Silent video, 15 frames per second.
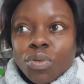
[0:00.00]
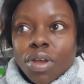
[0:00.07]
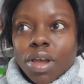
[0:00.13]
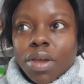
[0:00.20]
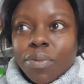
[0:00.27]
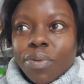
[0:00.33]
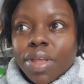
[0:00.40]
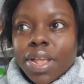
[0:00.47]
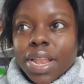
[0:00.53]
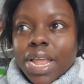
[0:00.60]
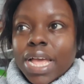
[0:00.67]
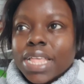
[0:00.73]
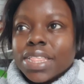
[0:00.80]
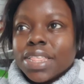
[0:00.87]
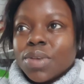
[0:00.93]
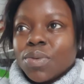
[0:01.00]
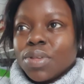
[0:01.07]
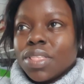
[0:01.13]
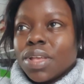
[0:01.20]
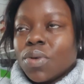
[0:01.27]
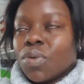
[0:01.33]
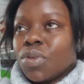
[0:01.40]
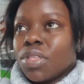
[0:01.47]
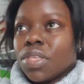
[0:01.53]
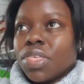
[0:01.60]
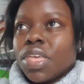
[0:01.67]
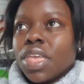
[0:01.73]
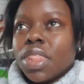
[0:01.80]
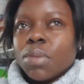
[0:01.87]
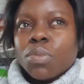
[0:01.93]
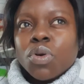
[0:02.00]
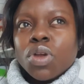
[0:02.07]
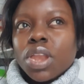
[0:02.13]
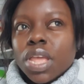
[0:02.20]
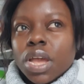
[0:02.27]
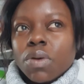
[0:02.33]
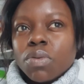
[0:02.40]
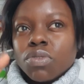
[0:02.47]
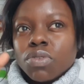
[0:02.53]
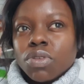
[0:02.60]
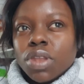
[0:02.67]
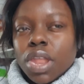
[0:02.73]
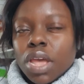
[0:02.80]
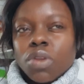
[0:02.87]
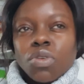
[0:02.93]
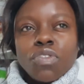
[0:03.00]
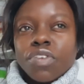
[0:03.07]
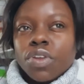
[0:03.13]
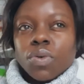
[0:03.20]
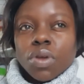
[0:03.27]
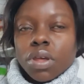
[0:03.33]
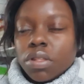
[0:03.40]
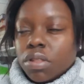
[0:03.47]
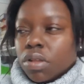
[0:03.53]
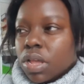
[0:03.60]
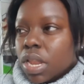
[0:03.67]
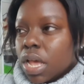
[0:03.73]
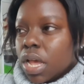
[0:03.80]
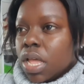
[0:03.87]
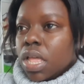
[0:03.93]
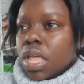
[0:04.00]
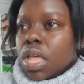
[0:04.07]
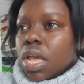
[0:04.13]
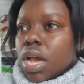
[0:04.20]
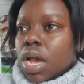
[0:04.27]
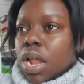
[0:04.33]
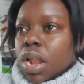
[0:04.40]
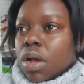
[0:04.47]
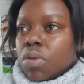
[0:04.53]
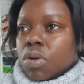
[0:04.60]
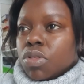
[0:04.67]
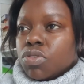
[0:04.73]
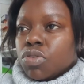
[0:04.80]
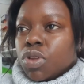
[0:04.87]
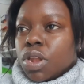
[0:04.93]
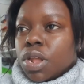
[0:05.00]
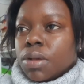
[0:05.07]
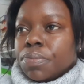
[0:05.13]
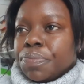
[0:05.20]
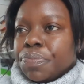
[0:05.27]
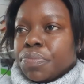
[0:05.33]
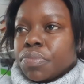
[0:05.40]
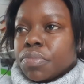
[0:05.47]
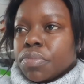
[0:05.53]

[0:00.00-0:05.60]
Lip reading: I realized it was that, because I think in the morning I was on there, I don't even know what I was looking at, and I was on